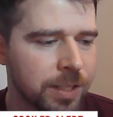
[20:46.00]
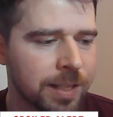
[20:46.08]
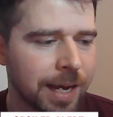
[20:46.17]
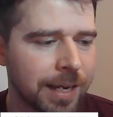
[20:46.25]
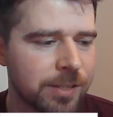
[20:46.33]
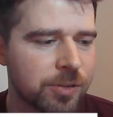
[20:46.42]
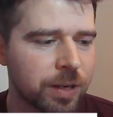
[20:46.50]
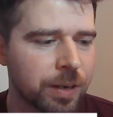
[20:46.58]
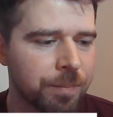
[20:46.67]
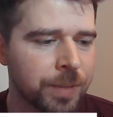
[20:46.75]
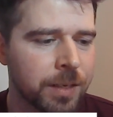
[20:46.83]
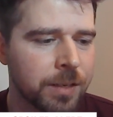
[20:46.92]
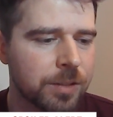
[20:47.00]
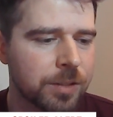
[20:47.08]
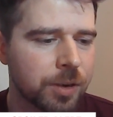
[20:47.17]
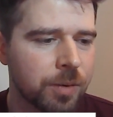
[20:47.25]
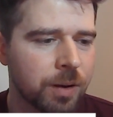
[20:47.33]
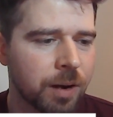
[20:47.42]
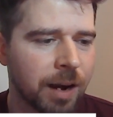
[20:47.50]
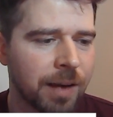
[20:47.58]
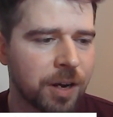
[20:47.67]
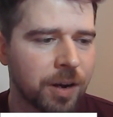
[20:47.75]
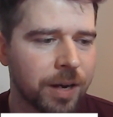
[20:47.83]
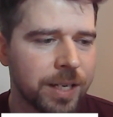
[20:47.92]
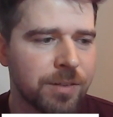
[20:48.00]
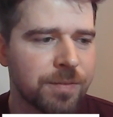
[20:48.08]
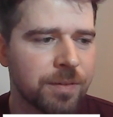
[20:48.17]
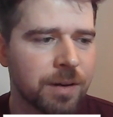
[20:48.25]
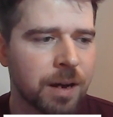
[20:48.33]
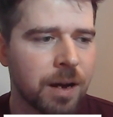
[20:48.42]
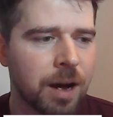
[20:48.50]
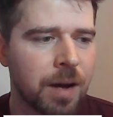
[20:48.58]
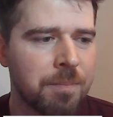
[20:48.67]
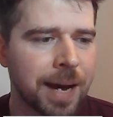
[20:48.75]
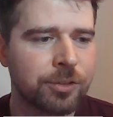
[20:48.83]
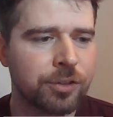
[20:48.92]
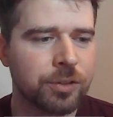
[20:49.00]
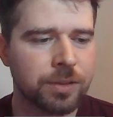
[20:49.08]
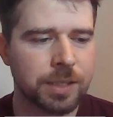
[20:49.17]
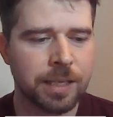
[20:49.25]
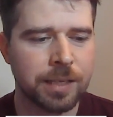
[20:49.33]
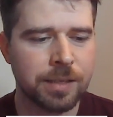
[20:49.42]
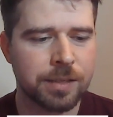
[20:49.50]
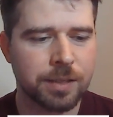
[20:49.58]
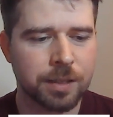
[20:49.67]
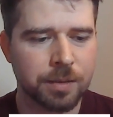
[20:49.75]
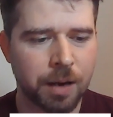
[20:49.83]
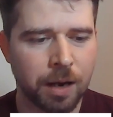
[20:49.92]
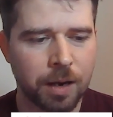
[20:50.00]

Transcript: or to that extreme. So I've kind of imagined his